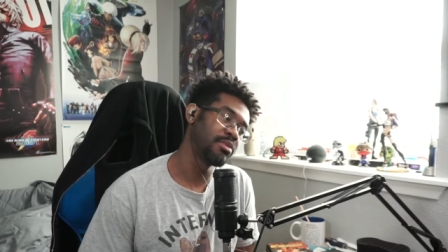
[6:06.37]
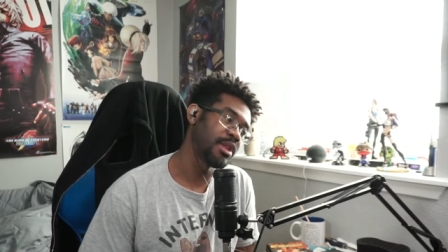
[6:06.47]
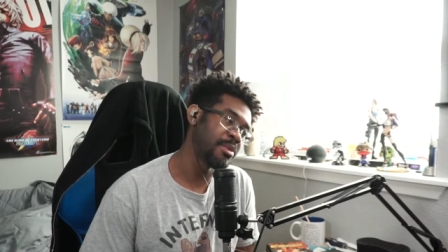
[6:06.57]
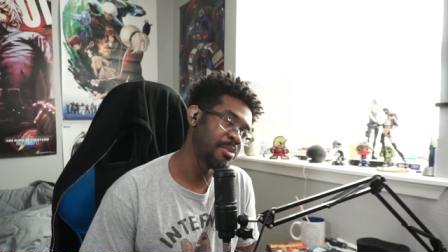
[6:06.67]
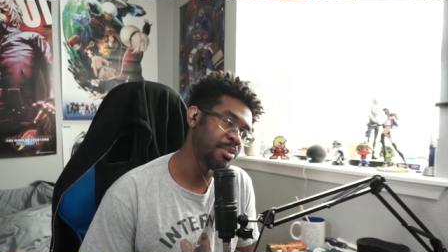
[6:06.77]

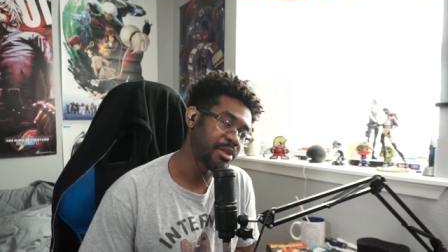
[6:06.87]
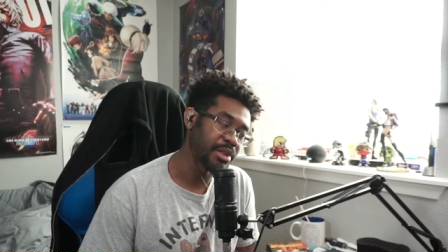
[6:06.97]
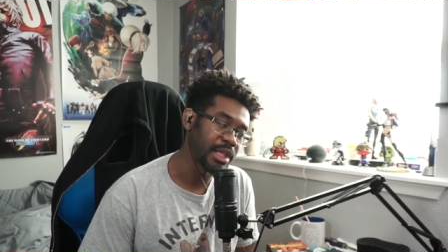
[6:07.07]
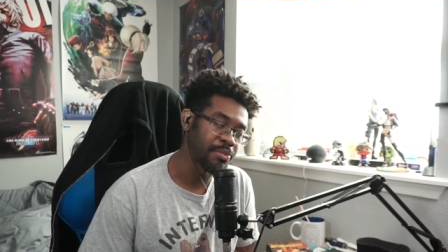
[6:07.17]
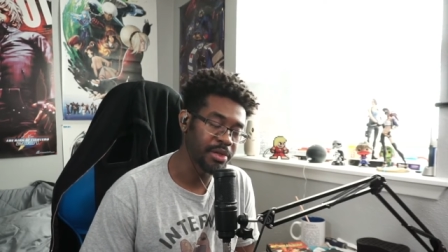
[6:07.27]
That made people have to
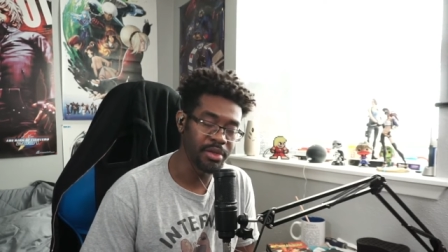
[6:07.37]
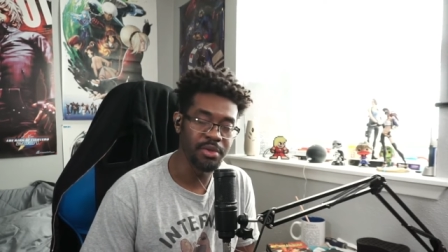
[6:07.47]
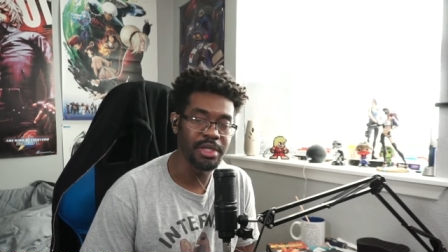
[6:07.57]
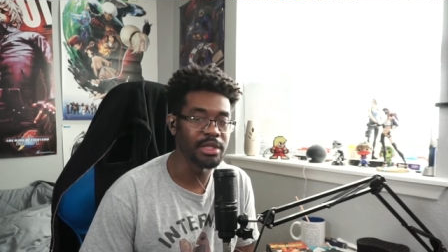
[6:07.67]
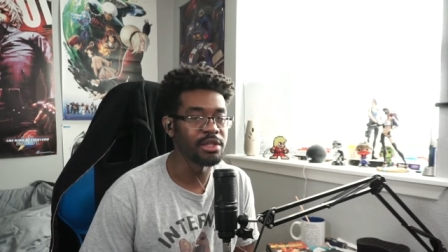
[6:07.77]
think about their
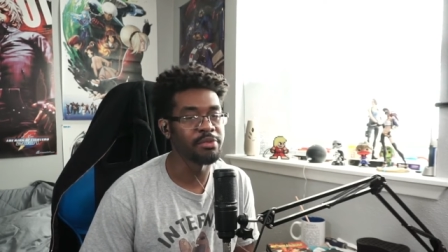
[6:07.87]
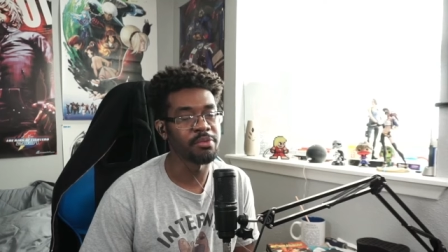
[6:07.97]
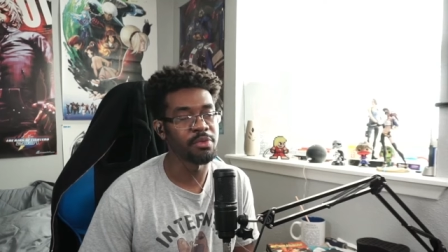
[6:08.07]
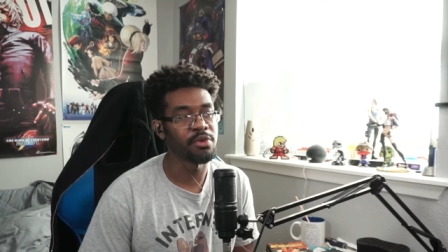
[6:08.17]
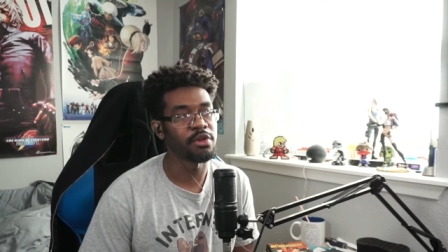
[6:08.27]
Oki a little bit
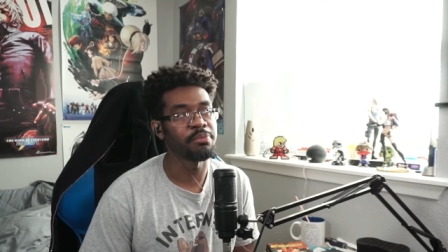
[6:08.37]
more.